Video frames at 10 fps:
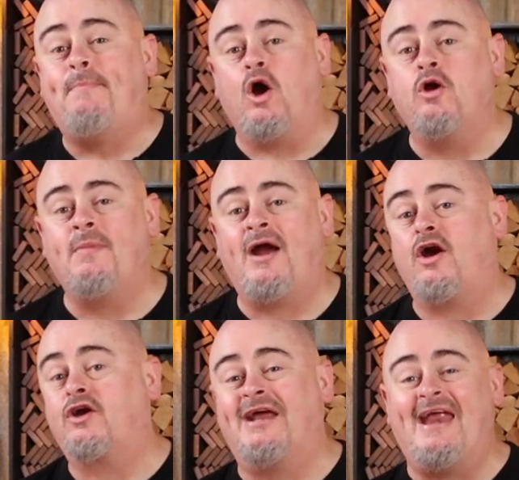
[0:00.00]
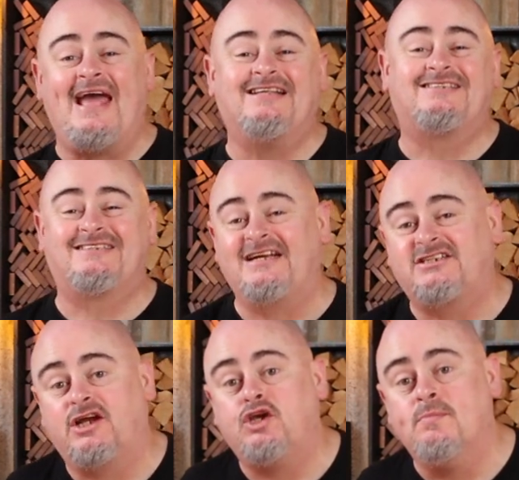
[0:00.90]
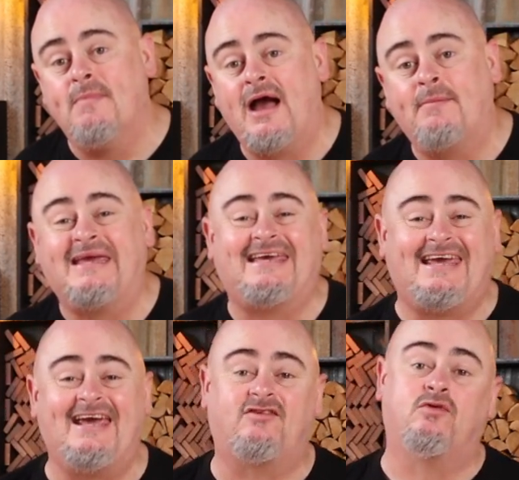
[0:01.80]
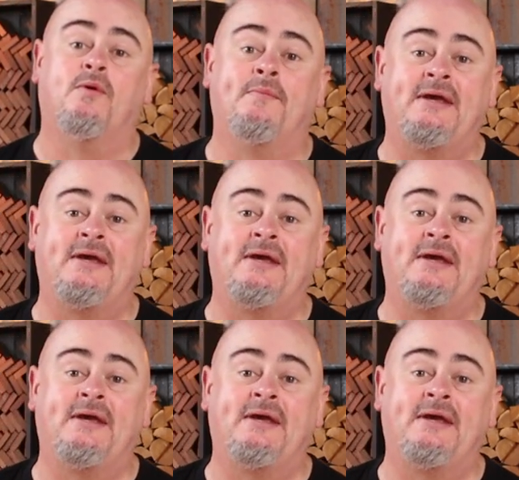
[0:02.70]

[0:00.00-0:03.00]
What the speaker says: Bone marrow can add such a umami kick to a